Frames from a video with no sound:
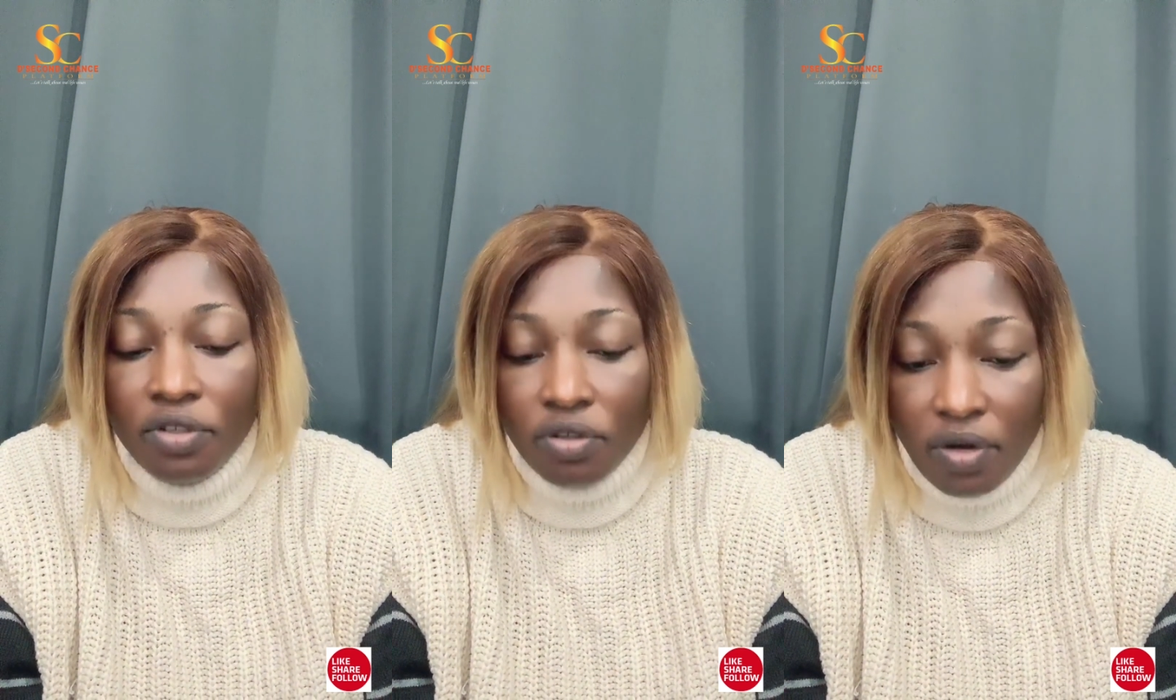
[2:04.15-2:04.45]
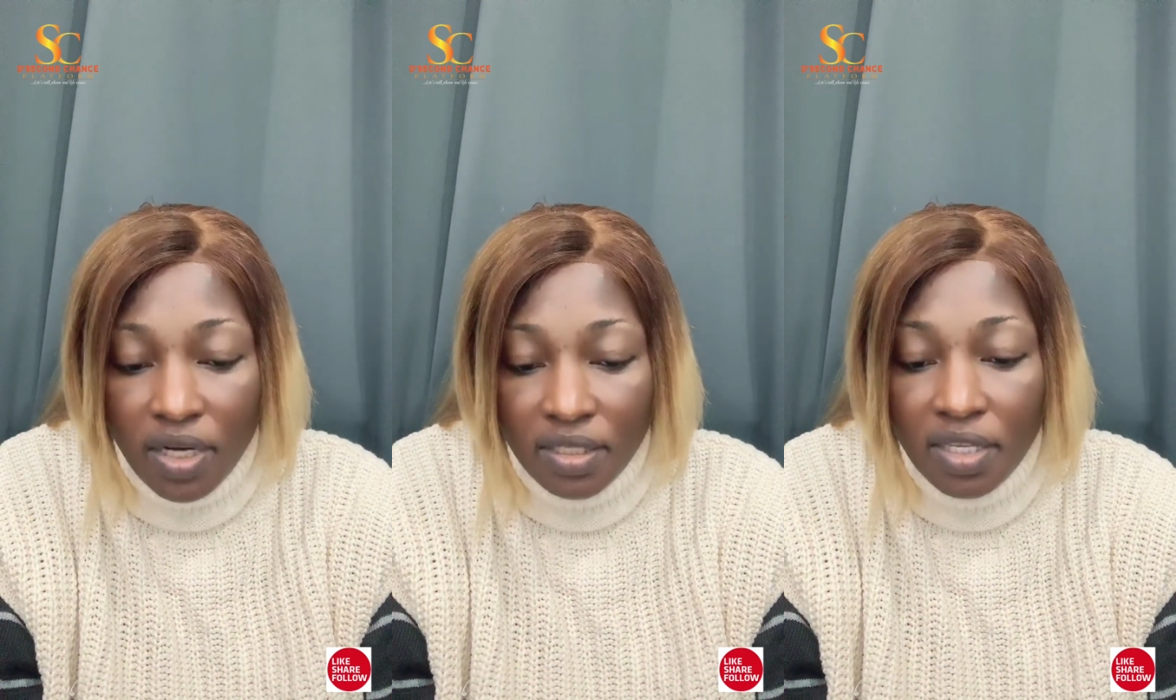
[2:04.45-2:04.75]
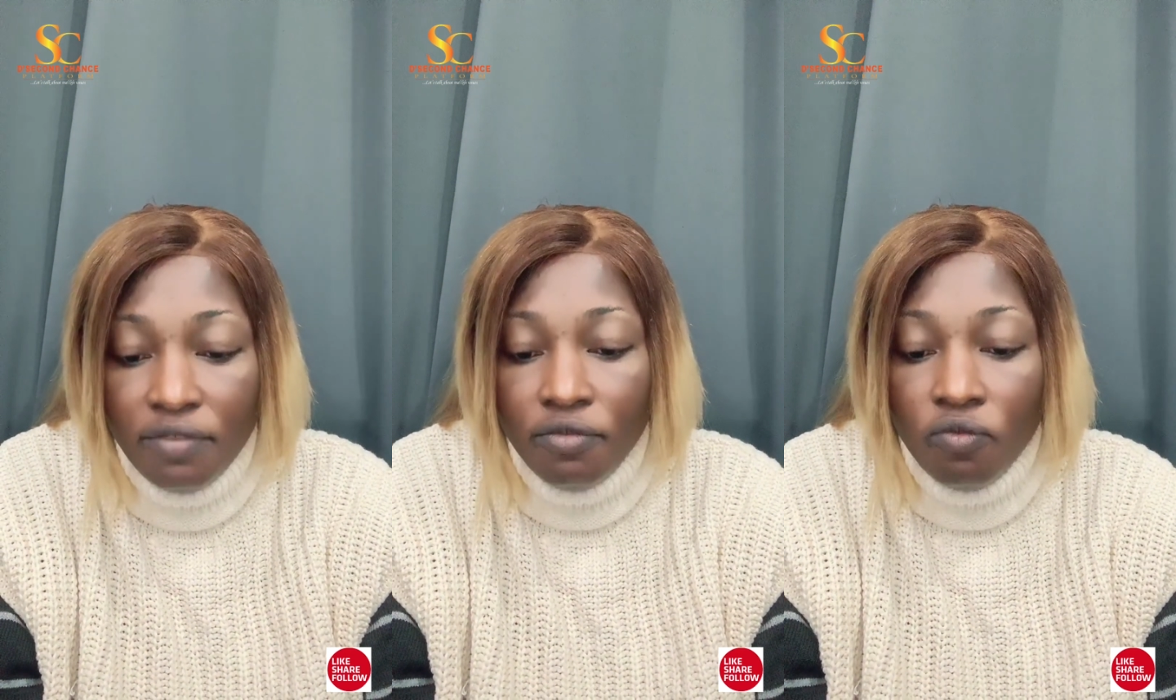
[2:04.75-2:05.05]
with
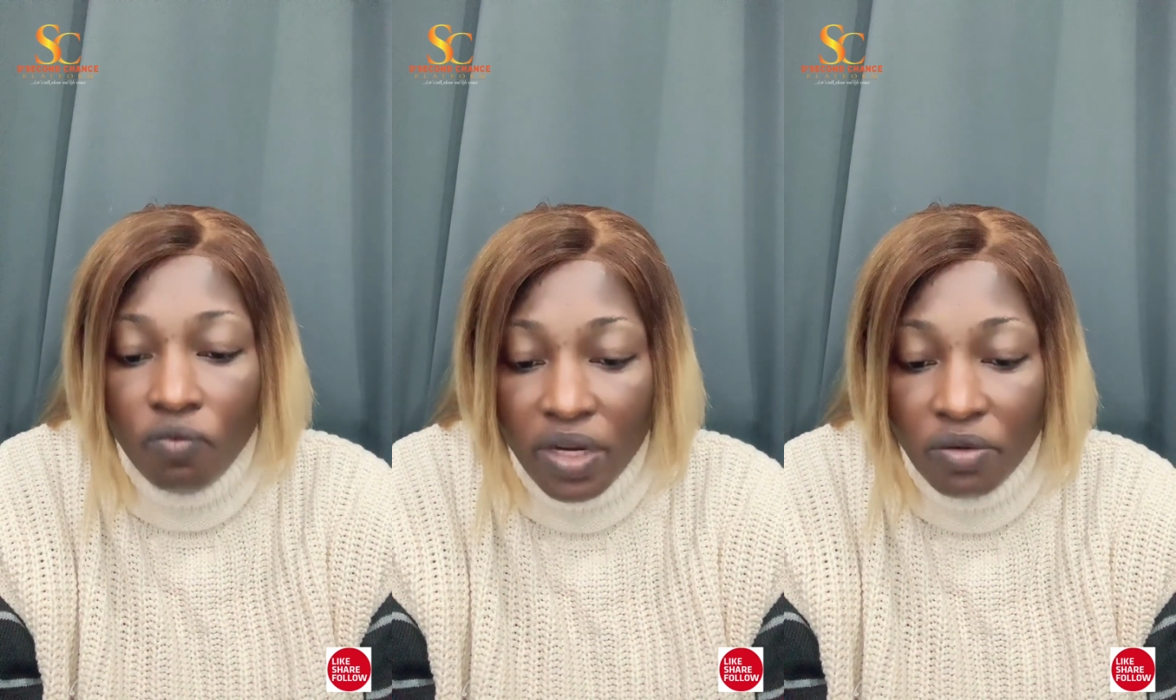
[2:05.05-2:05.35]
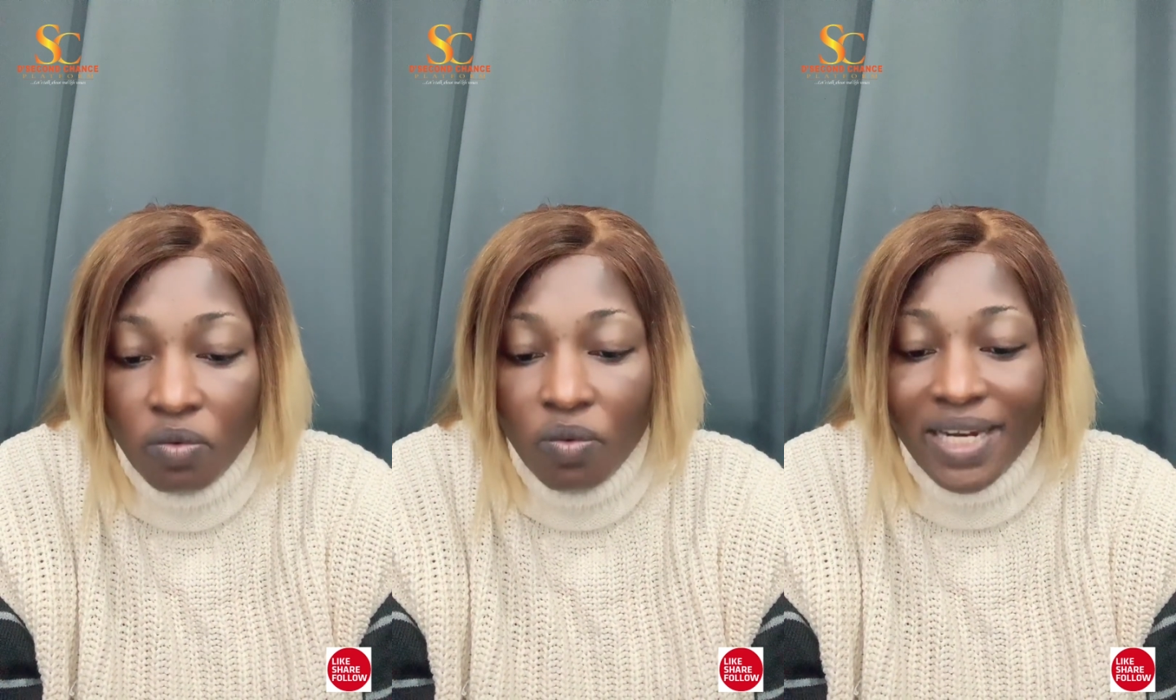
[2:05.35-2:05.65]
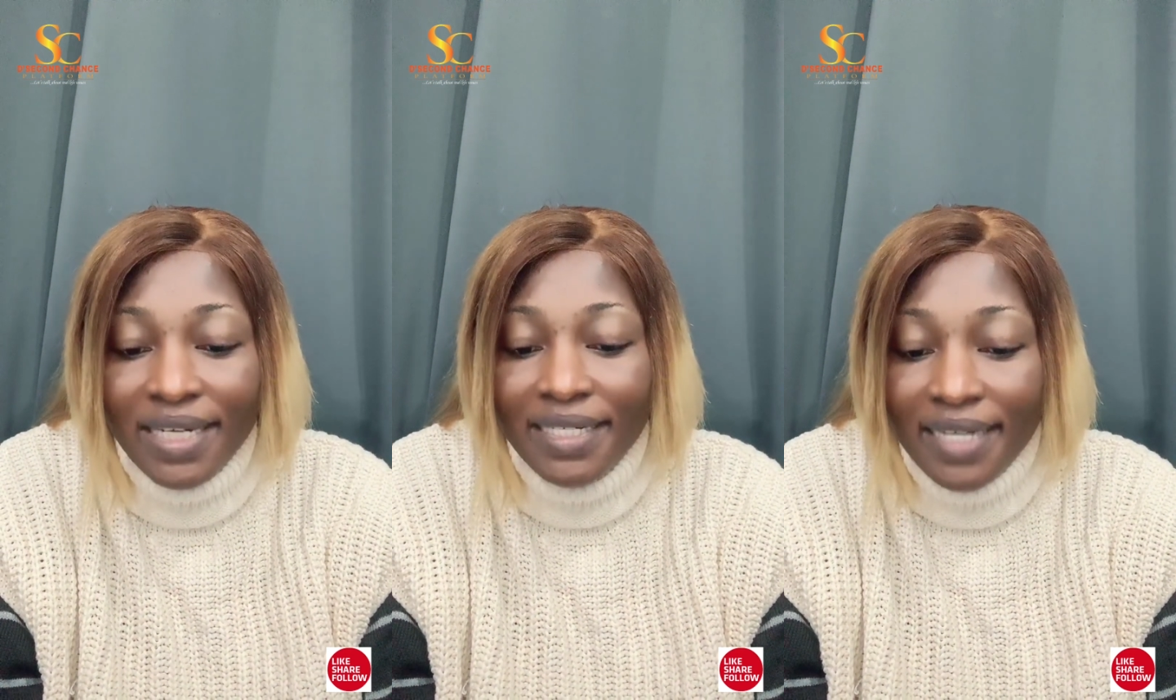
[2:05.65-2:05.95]
Christ even when we
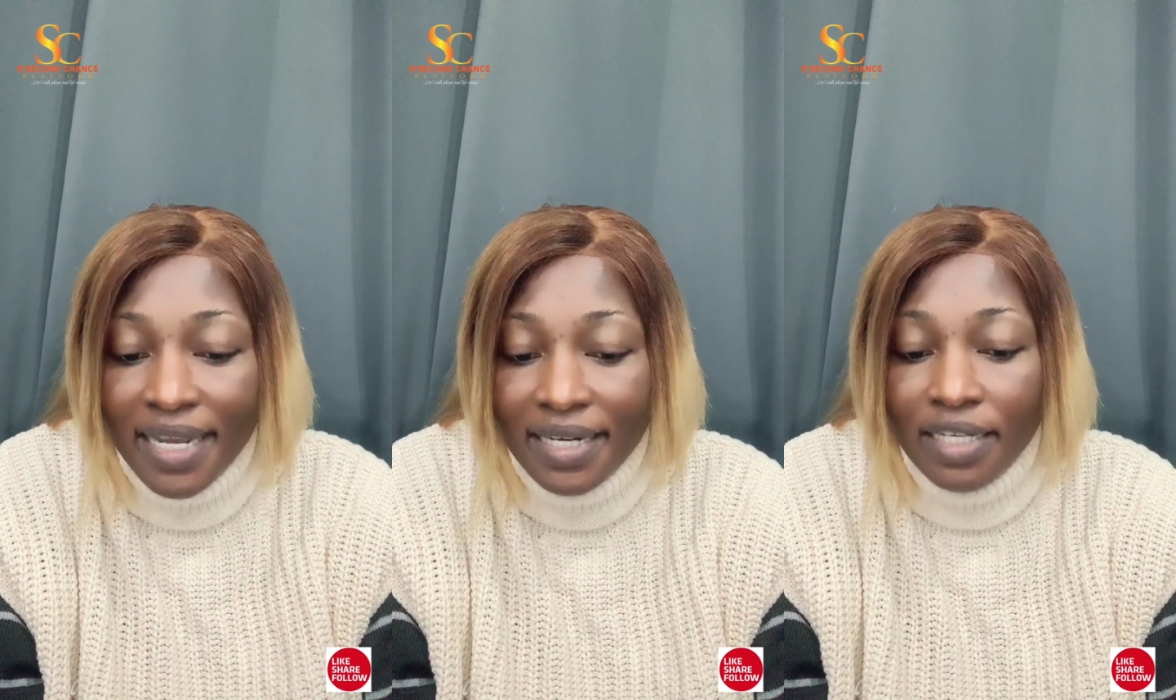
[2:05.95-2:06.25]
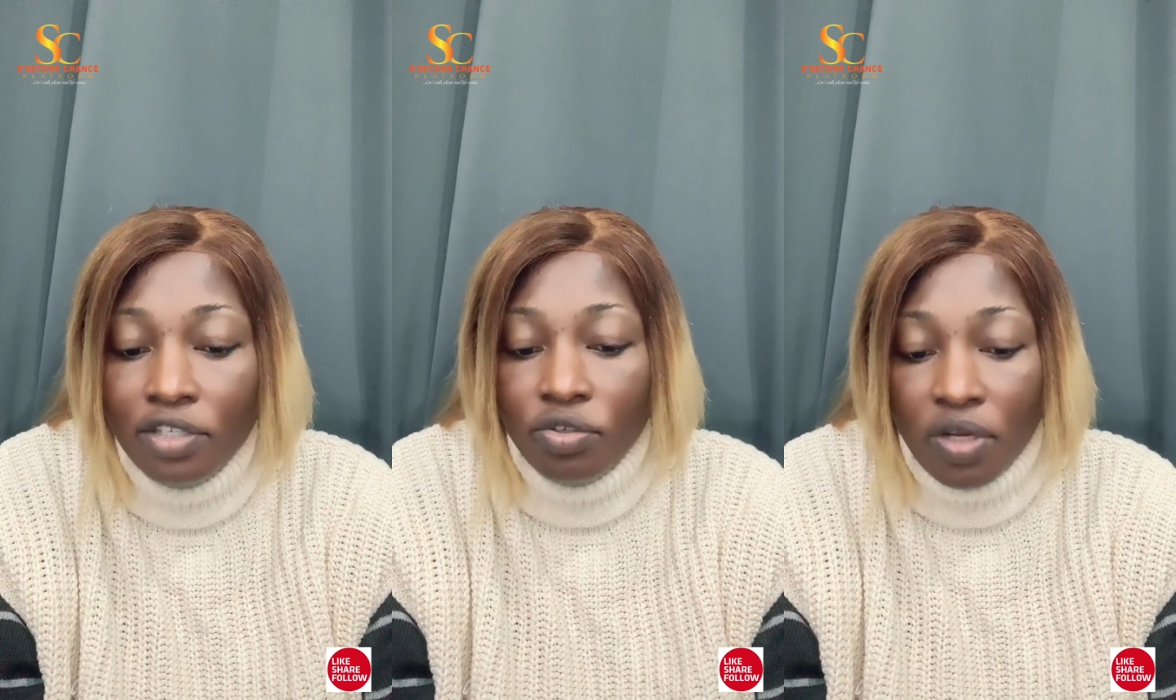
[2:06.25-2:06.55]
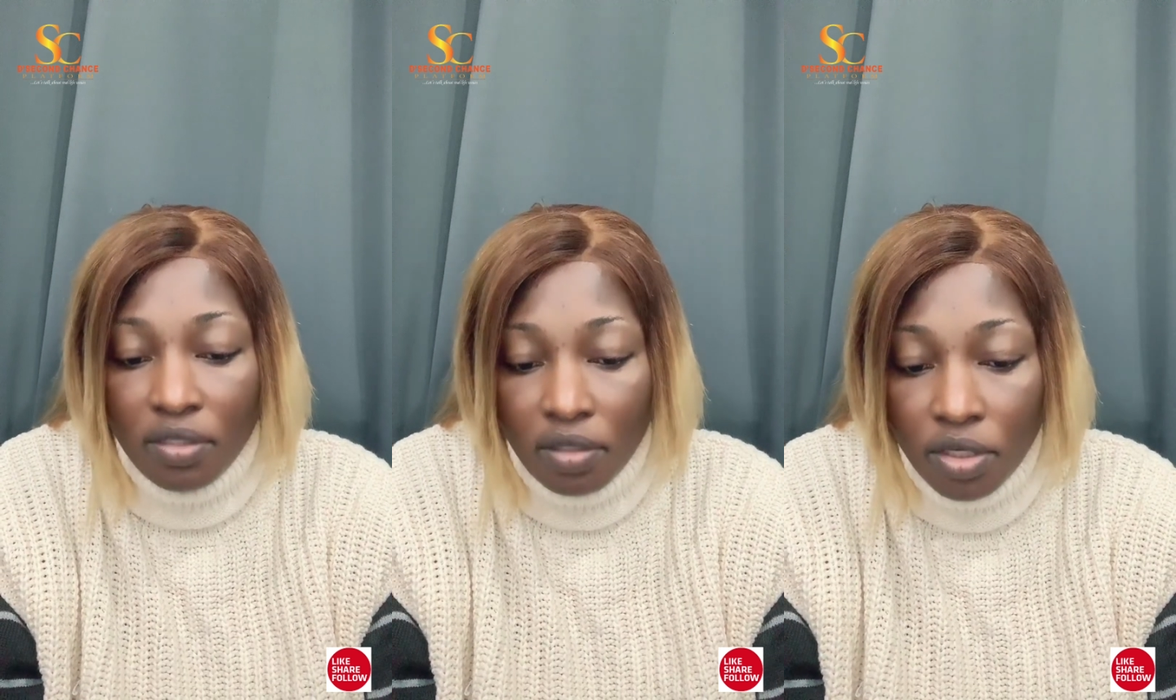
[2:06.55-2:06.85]
were dead in
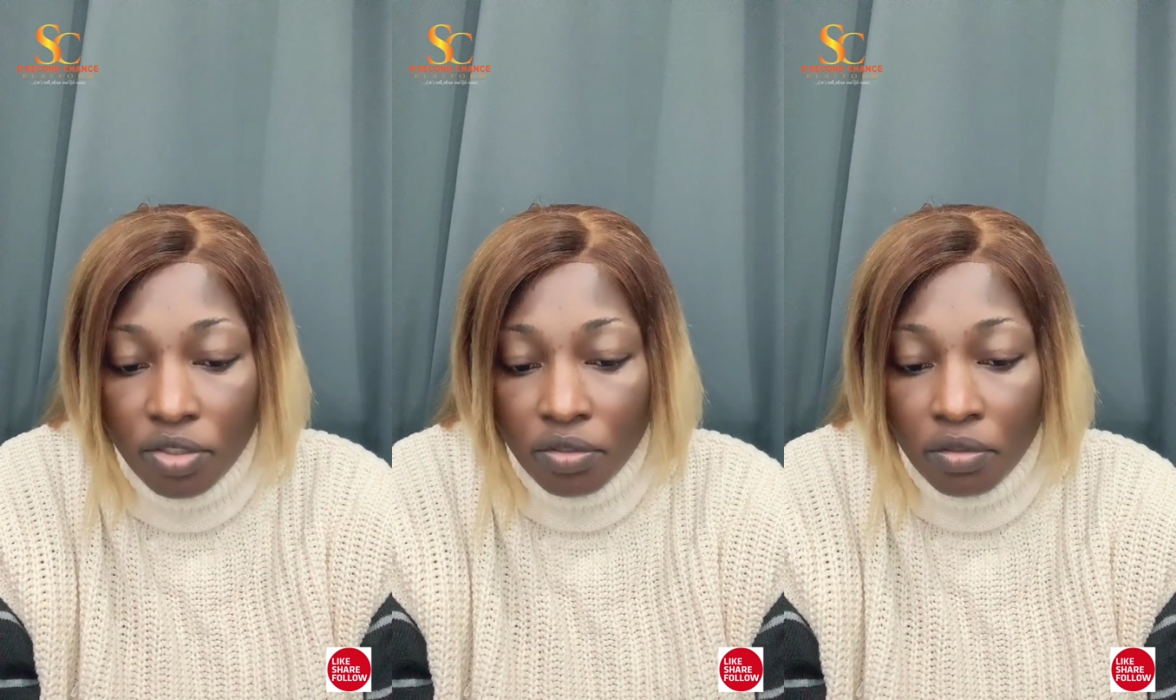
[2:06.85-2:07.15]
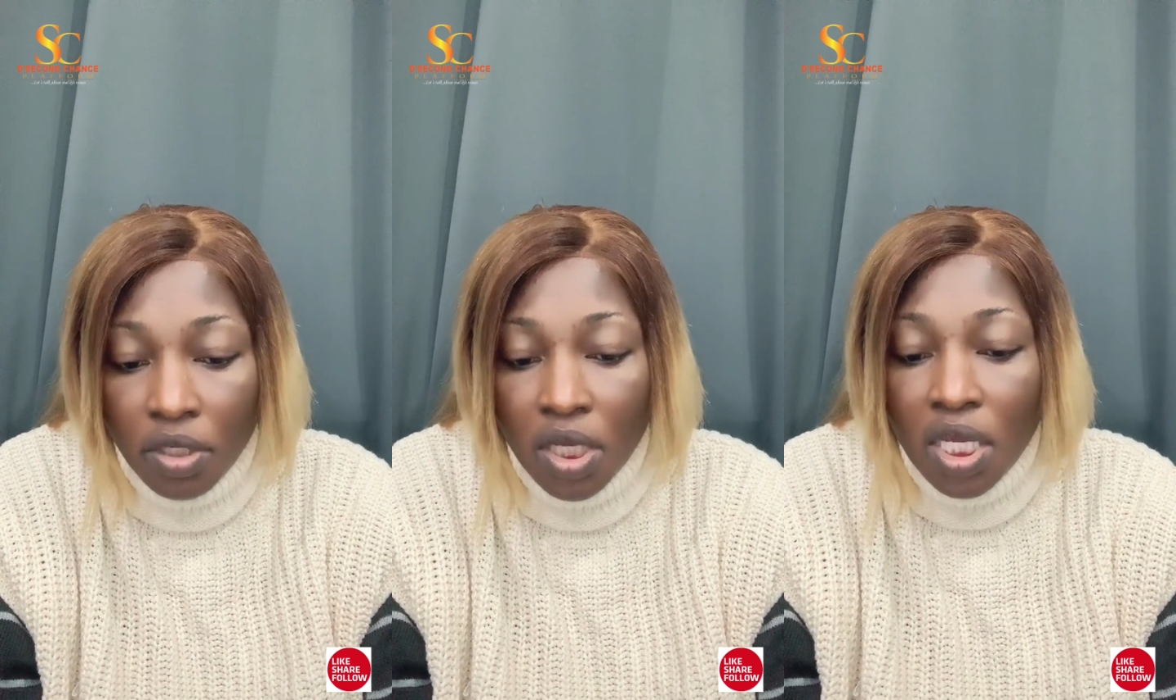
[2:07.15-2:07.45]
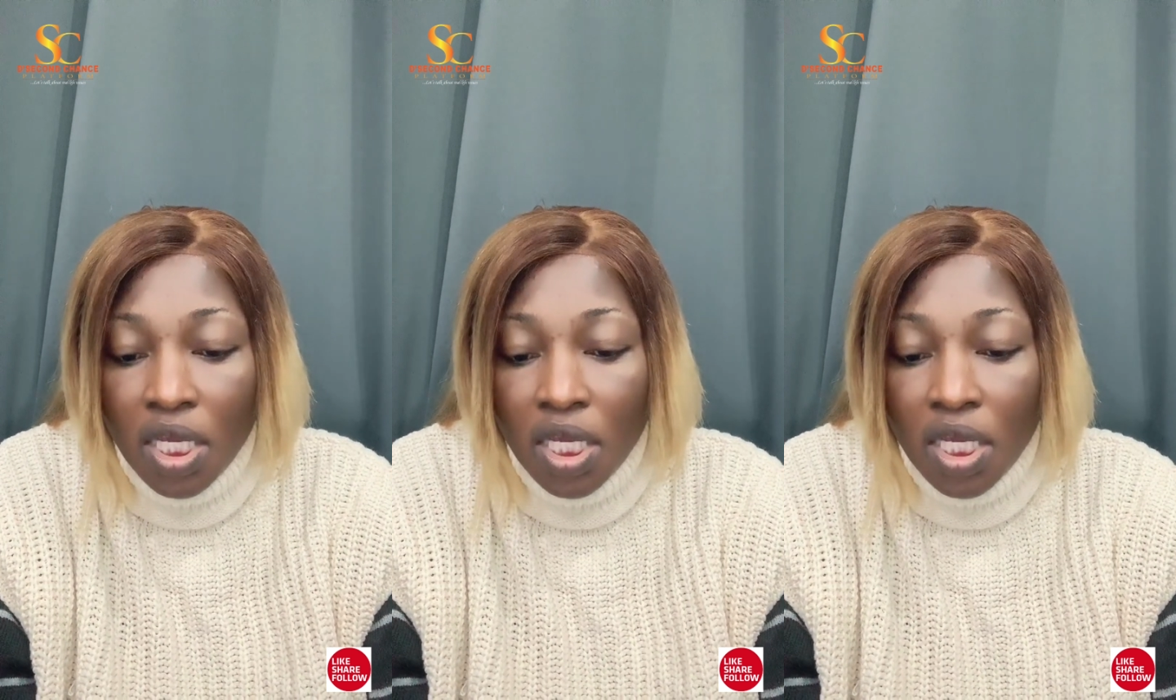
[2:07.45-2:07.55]
transgression.